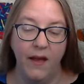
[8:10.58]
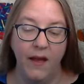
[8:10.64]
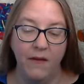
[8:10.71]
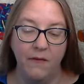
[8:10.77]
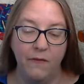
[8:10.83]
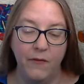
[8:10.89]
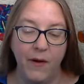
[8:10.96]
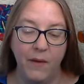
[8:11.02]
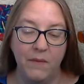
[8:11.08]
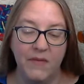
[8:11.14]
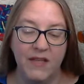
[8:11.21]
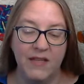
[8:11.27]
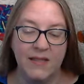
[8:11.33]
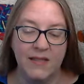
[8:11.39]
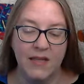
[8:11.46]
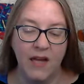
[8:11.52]
And from
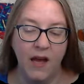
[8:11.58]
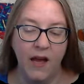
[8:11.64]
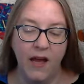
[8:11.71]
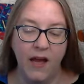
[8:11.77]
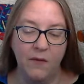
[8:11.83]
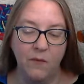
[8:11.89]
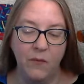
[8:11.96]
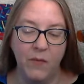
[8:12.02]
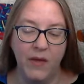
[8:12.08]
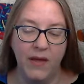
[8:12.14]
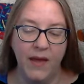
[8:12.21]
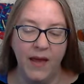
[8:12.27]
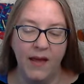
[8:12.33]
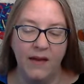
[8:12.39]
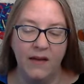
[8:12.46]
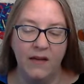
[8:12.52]
this time
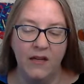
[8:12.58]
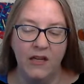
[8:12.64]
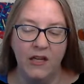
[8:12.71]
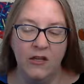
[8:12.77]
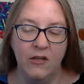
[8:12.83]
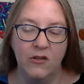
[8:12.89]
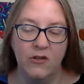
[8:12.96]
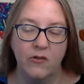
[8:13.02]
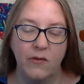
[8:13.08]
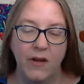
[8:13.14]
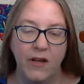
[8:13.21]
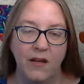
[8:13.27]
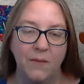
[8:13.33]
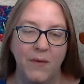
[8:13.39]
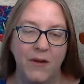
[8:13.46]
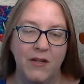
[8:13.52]
began an
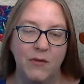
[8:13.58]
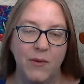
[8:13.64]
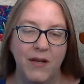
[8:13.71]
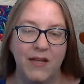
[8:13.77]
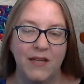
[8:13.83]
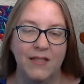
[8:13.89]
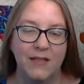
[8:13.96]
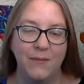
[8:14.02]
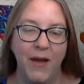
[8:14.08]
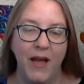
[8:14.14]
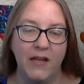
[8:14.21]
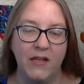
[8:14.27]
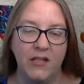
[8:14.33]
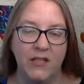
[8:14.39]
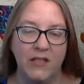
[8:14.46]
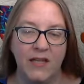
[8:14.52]
intrigue between his
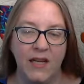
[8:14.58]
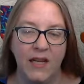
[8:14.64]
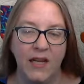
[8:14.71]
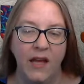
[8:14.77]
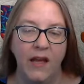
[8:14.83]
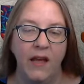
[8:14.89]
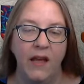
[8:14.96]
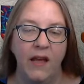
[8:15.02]
majesty